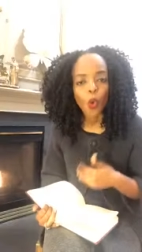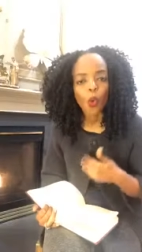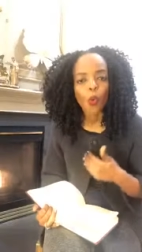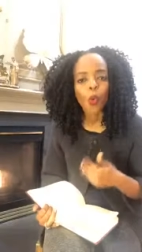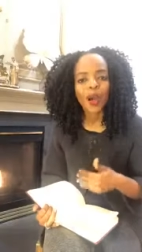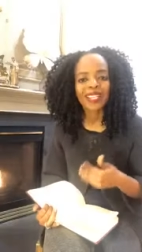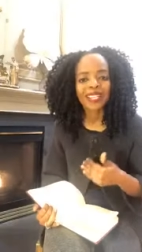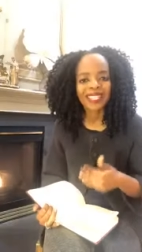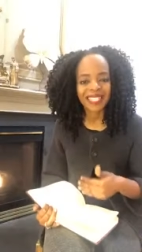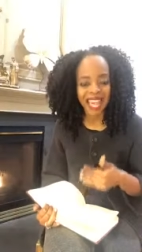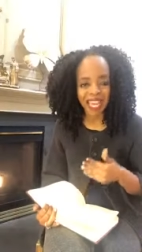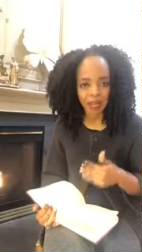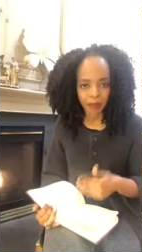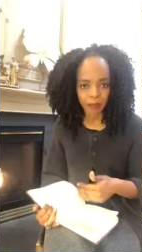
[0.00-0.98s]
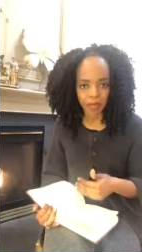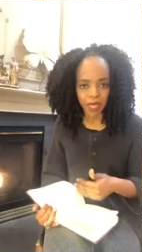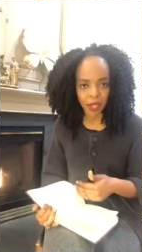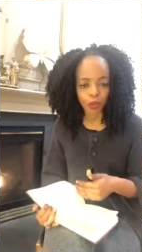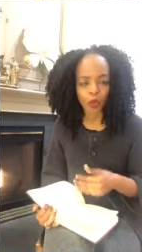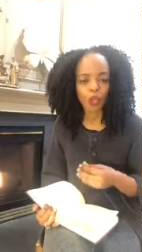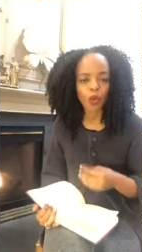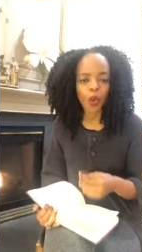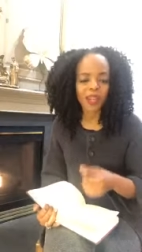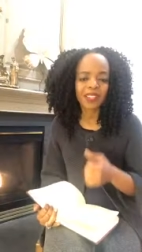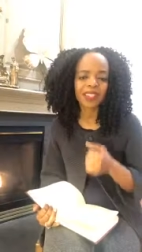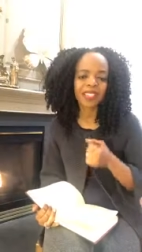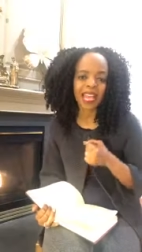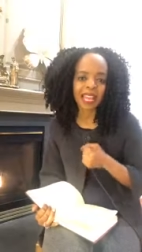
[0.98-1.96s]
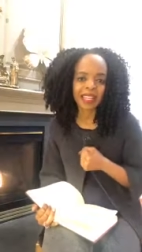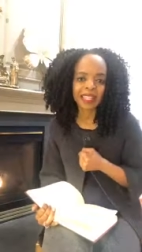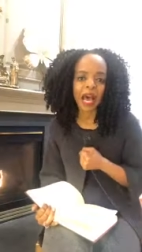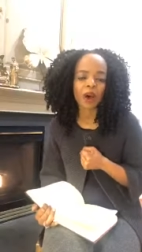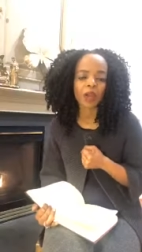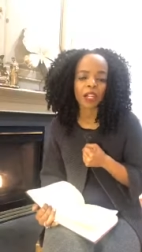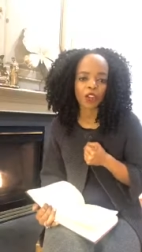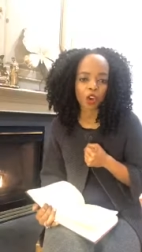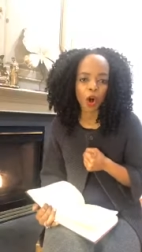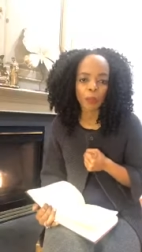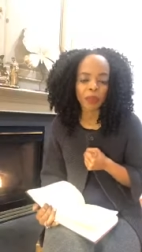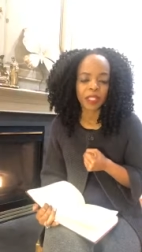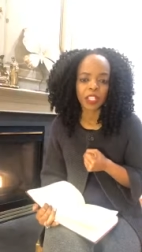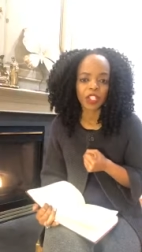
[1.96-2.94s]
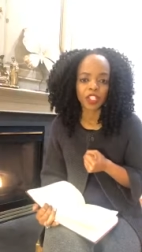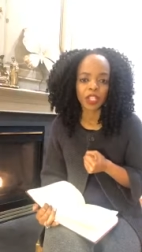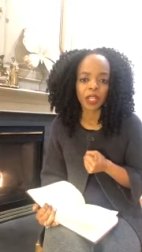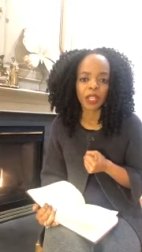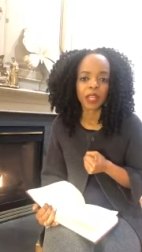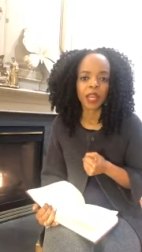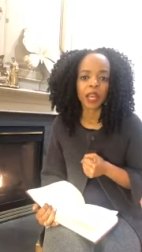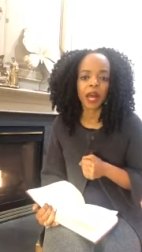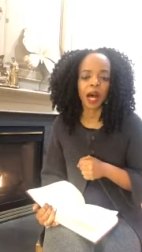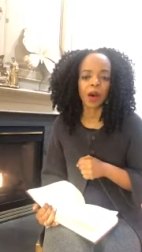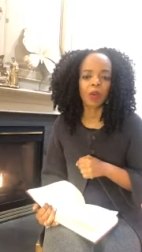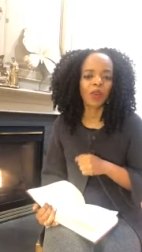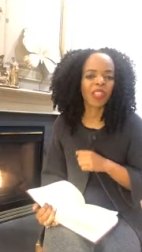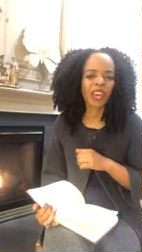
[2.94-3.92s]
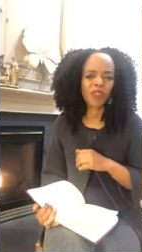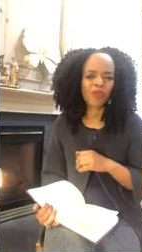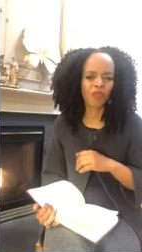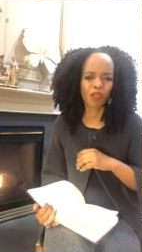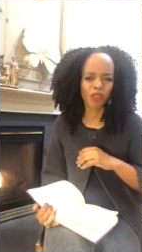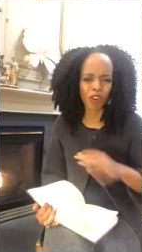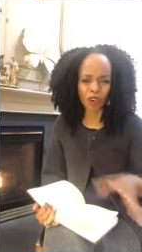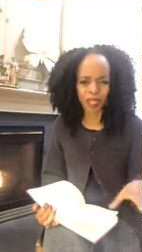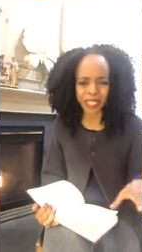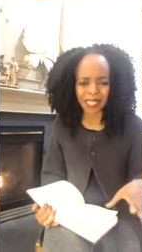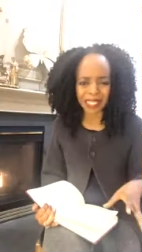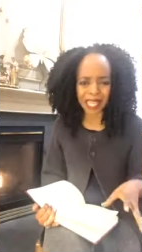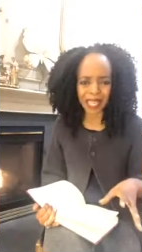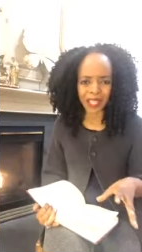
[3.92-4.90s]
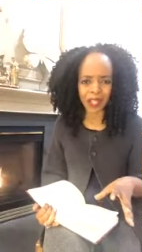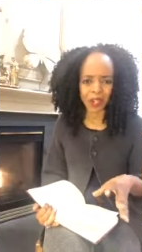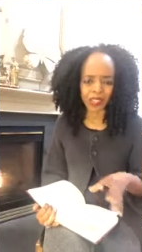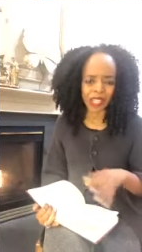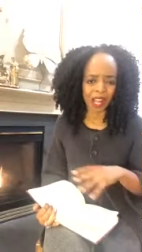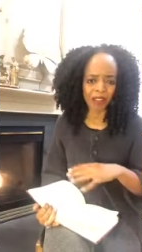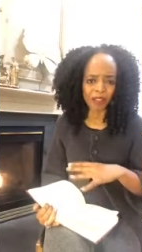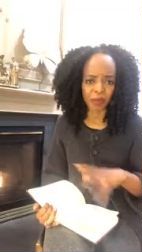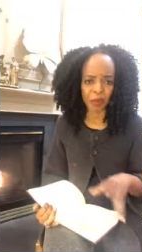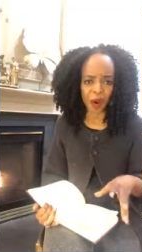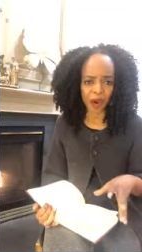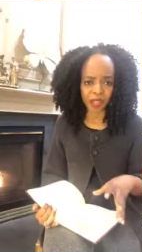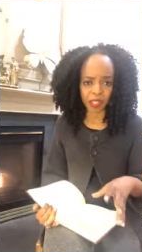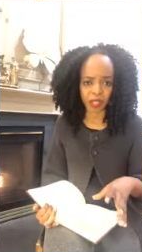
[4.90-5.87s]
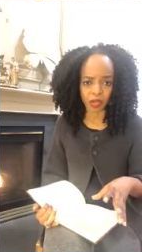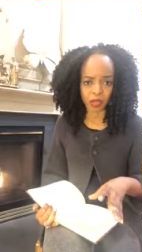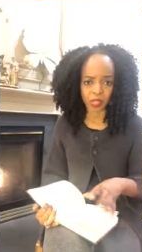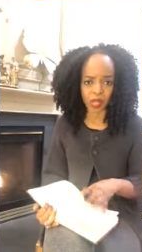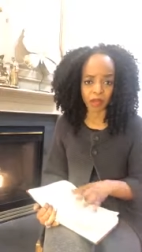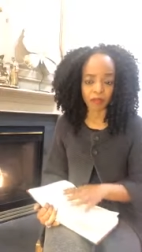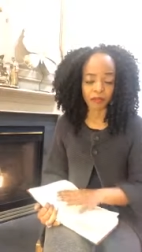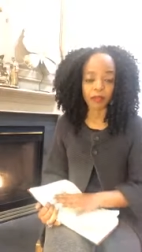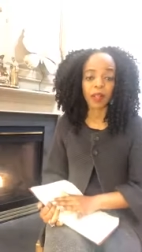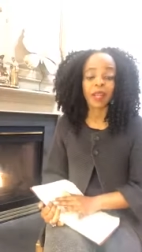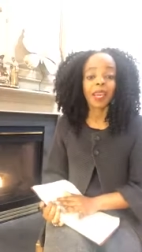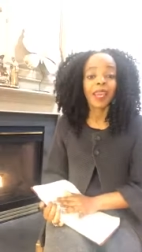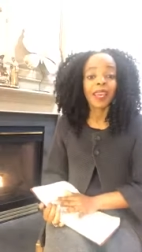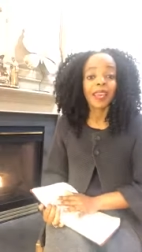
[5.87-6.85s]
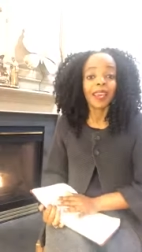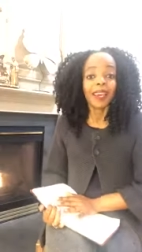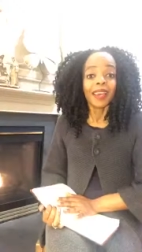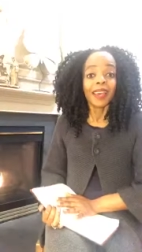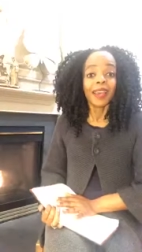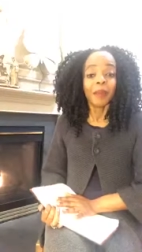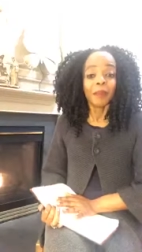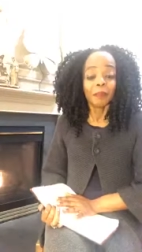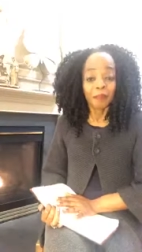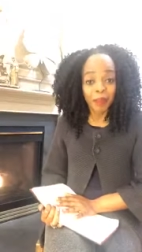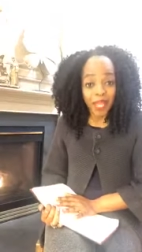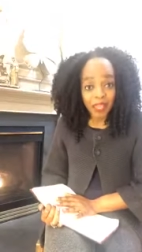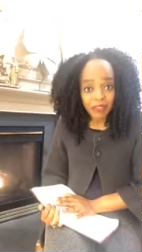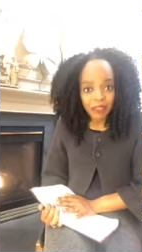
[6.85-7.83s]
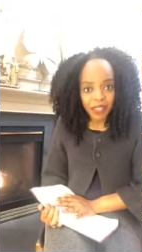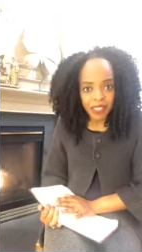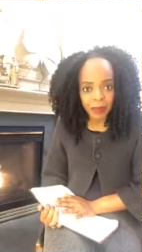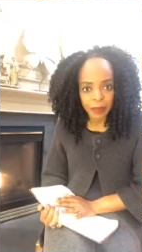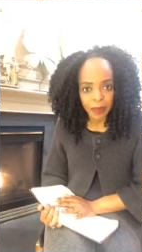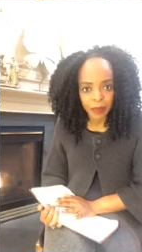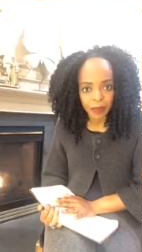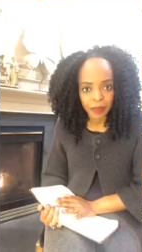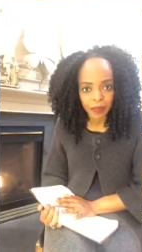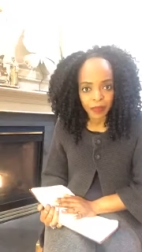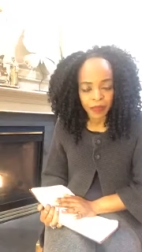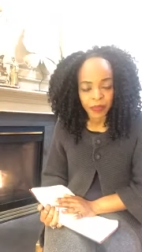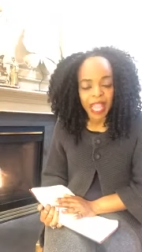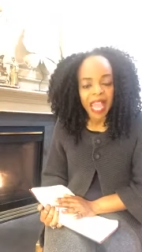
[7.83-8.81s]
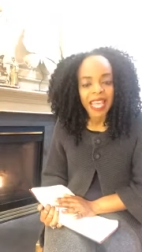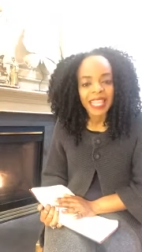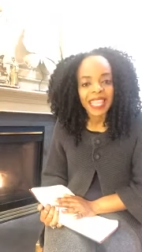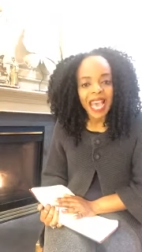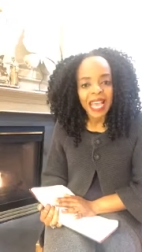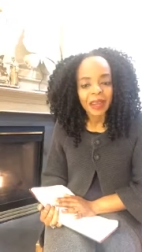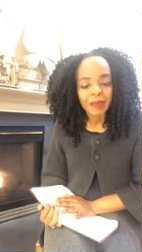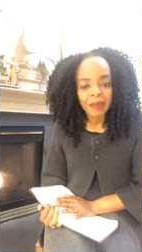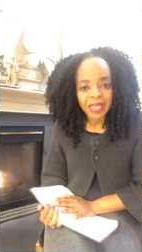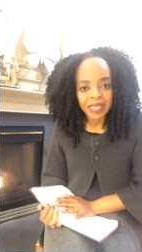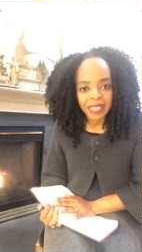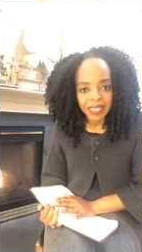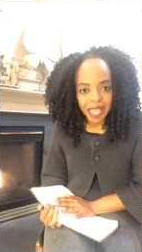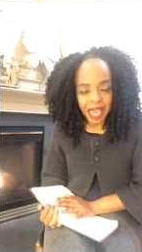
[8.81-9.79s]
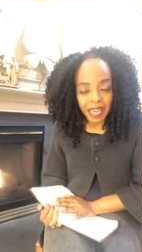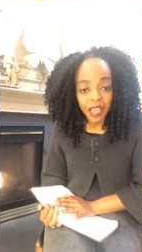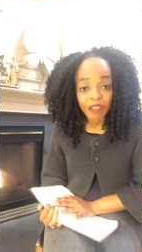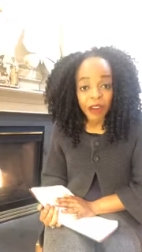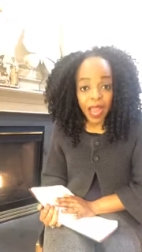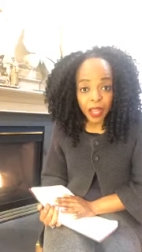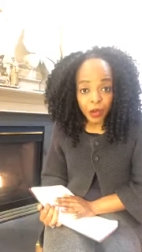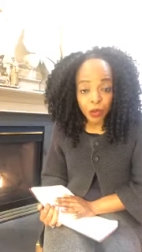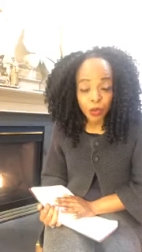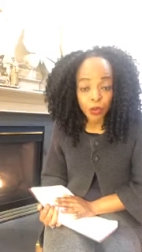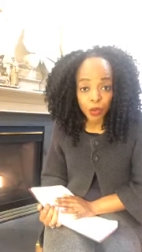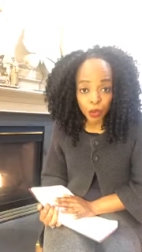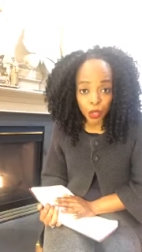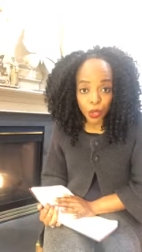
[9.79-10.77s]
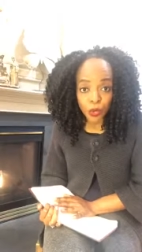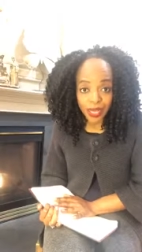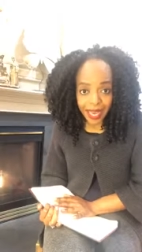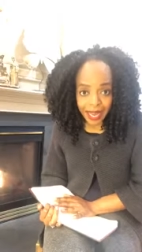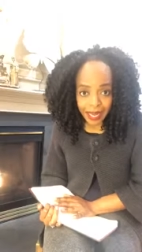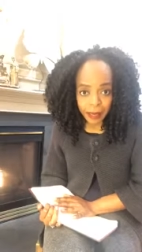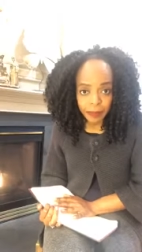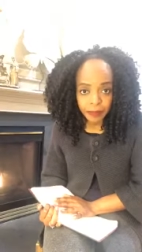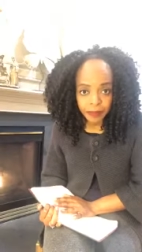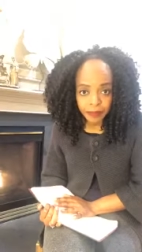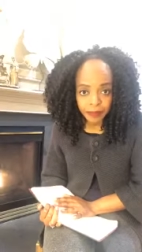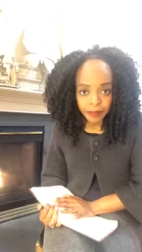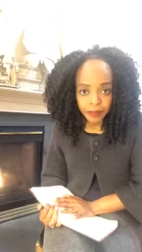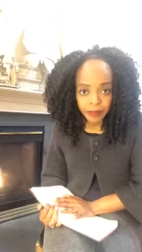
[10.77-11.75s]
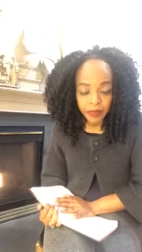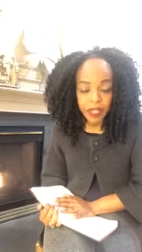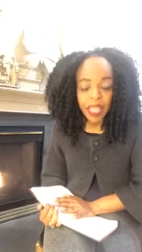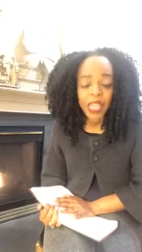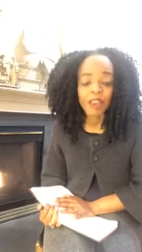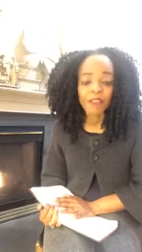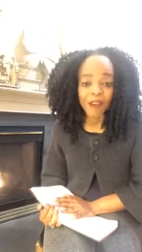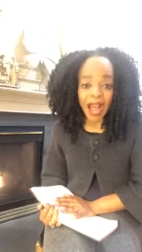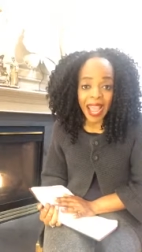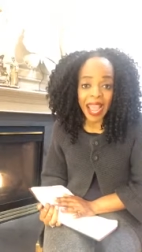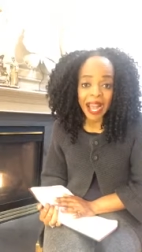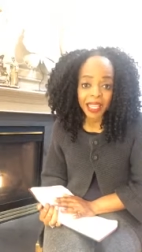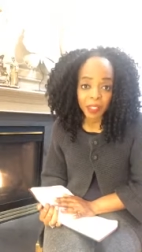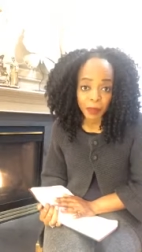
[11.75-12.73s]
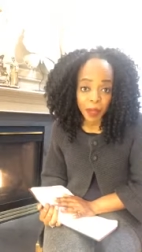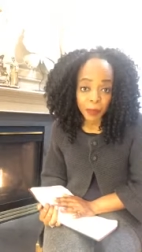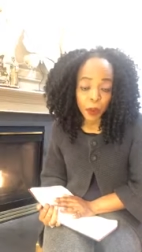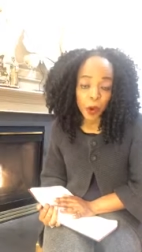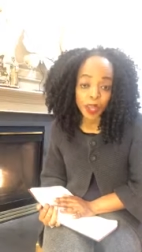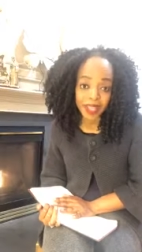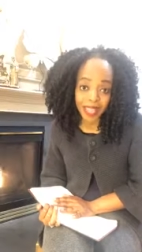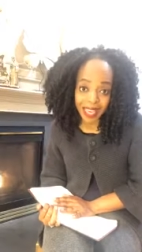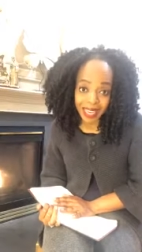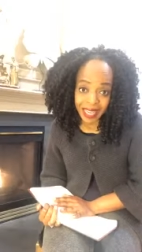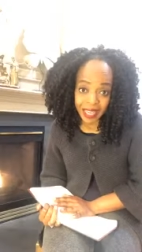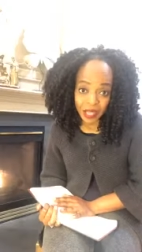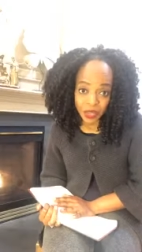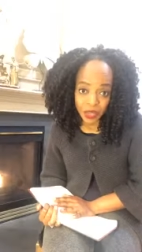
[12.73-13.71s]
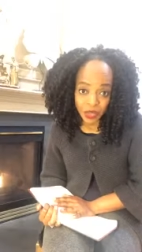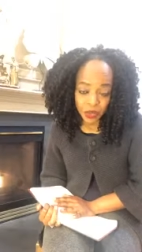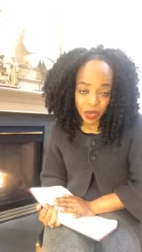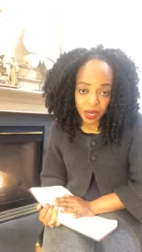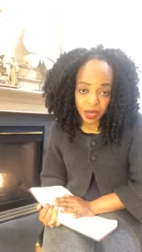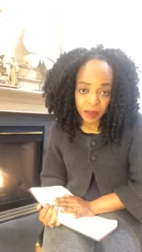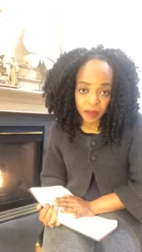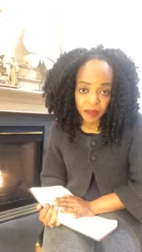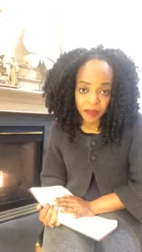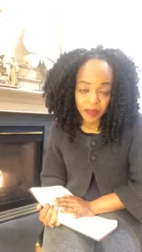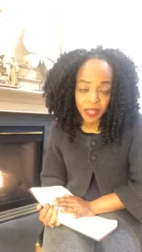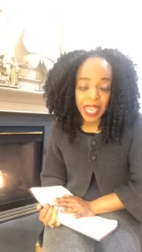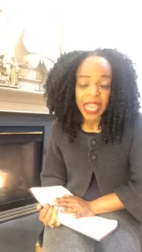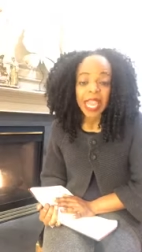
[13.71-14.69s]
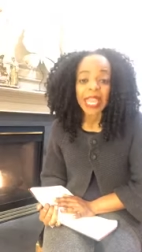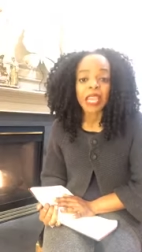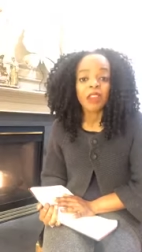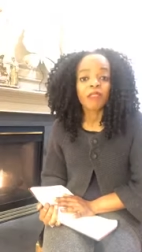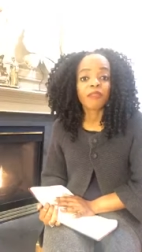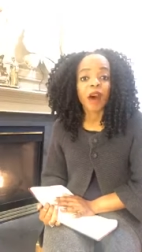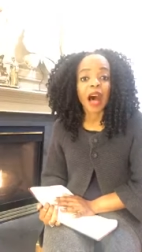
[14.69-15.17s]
What does that mean when you want to stand out in competition uh, without overtly selling yourself and marketing yourself? Be visible. That means that if I Google your name, if I ask people who are in that industry, if